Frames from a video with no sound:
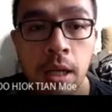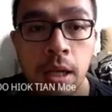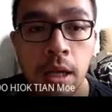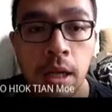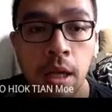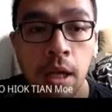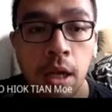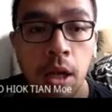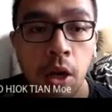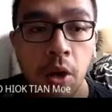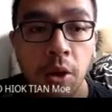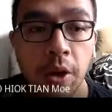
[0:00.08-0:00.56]

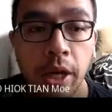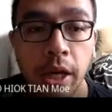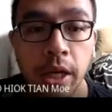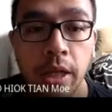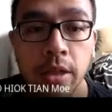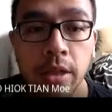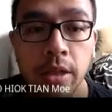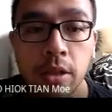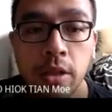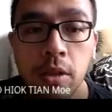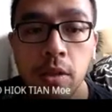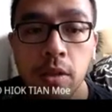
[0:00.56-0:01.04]
Okay,
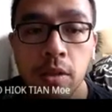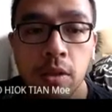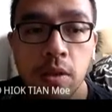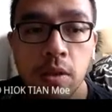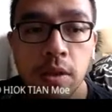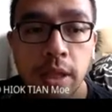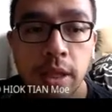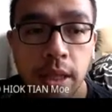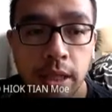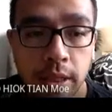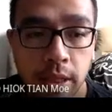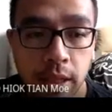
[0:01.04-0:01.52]
so
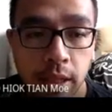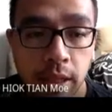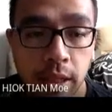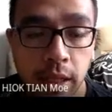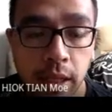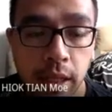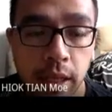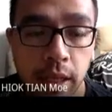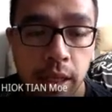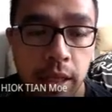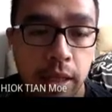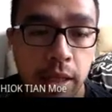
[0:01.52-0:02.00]

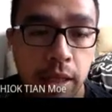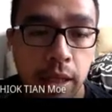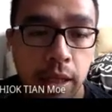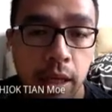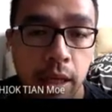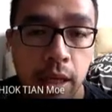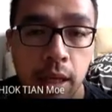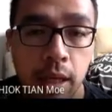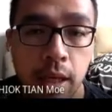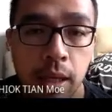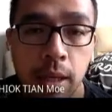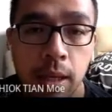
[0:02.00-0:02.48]
yesterday,
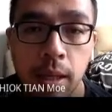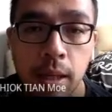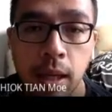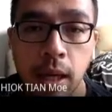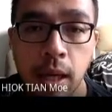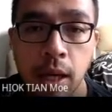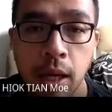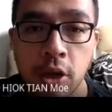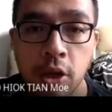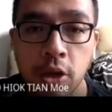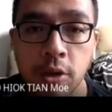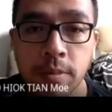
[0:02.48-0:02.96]

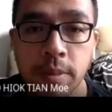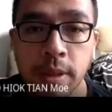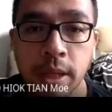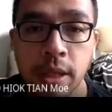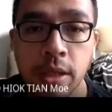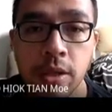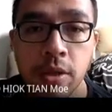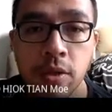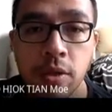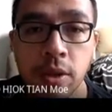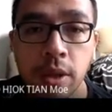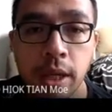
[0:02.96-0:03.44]
I hope that
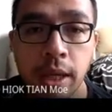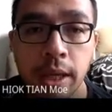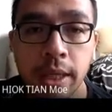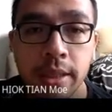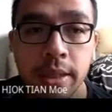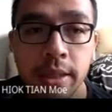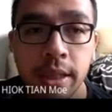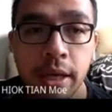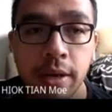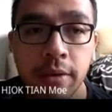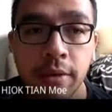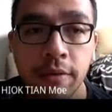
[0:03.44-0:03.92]
you guys have